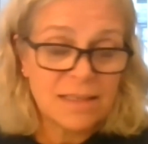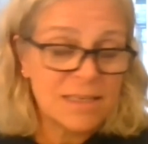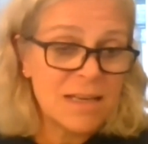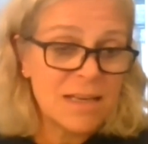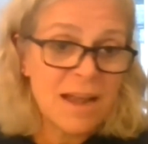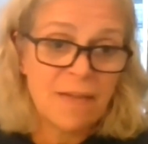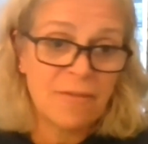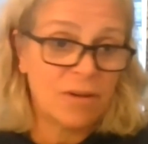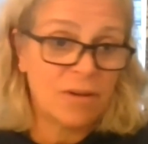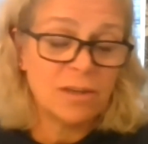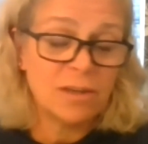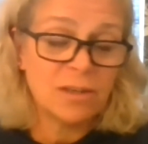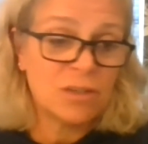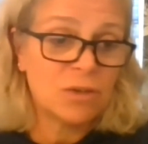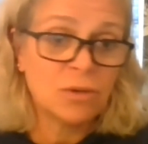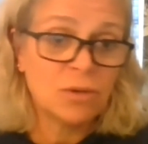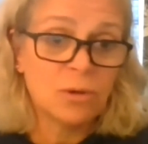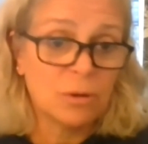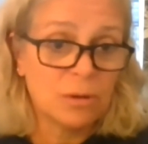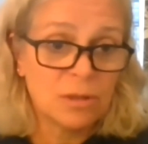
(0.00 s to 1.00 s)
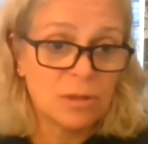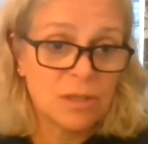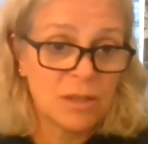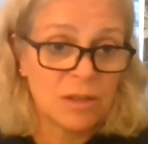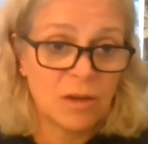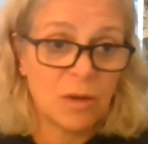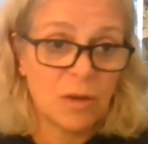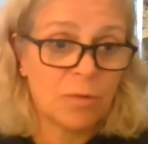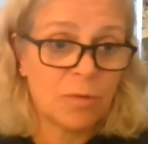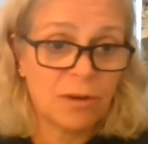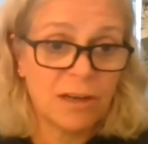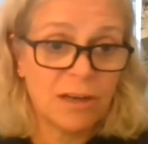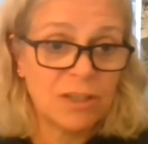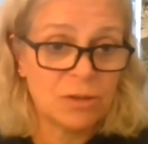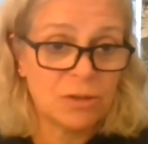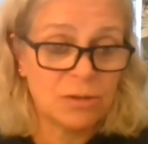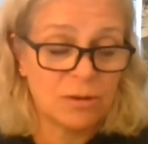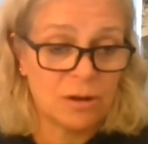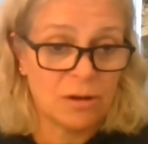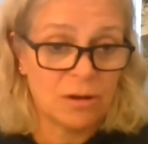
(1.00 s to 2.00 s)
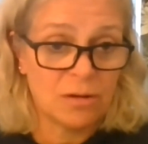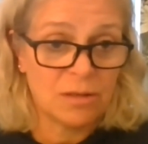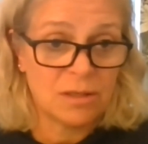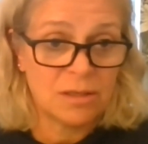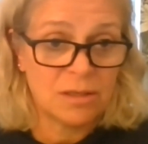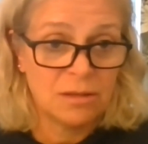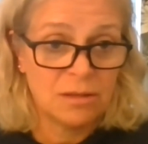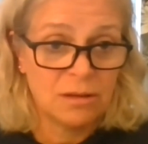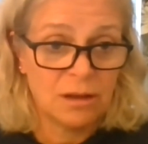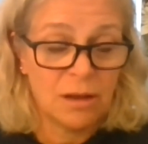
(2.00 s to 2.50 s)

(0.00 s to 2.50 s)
never going to talk to the operational cost.